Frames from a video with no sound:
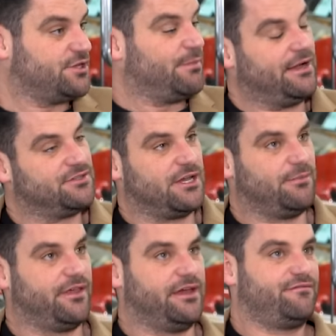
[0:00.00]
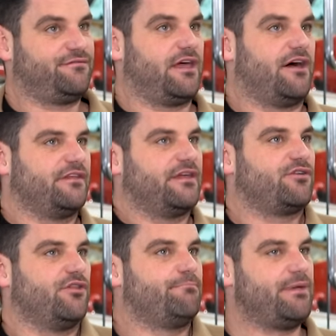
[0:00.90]
So Matt and Summer, I think they've
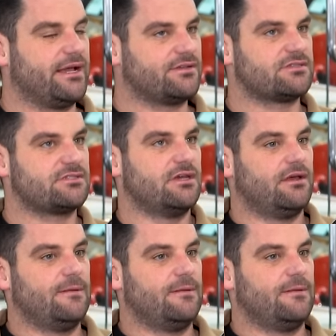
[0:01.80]
got the biggest